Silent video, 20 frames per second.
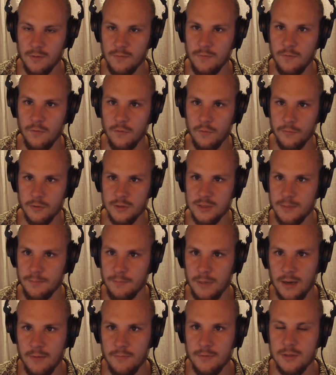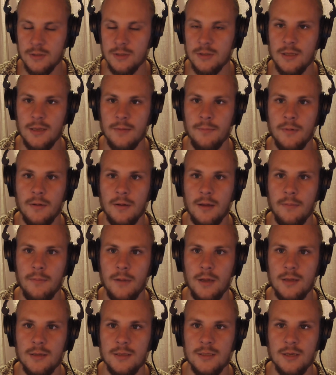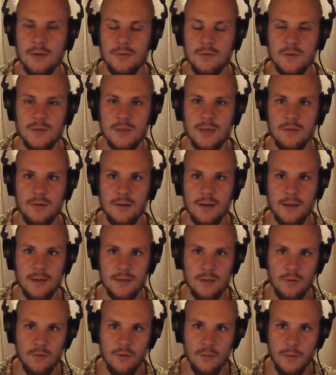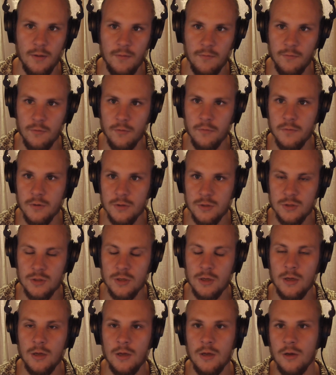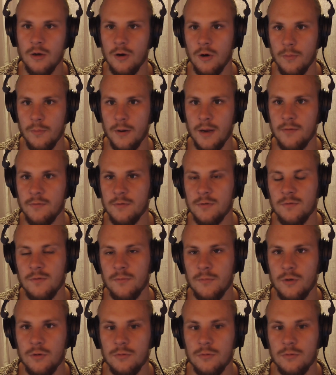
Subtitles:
it forwards and backwards. They can make the sound like it's coming forwards or backwards from